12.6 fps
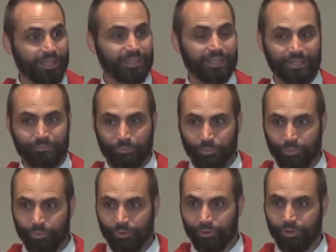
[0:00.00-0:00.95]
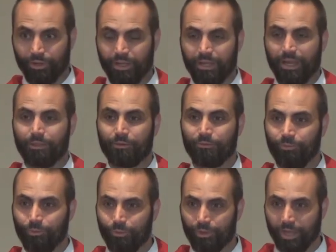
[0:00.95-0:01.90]
get more and the
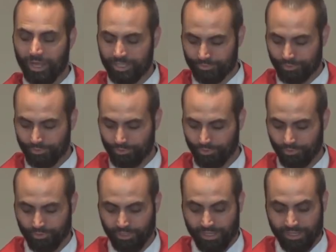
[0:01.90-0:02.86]
full gospel truth.